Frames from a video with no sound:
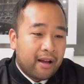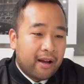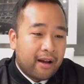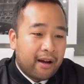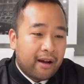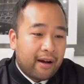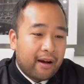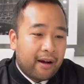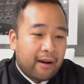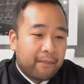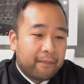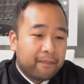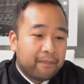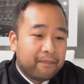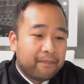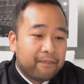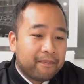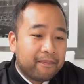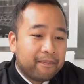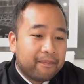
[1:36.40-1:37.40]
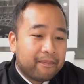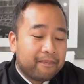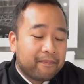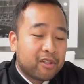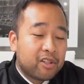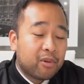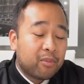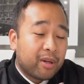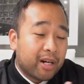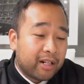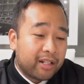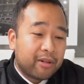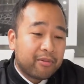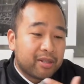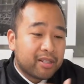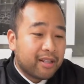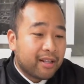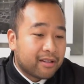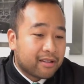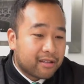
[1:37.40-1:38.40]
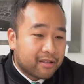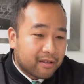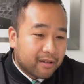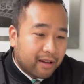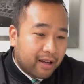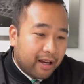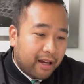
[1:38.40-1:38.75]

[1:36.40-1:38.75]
So what I did was this.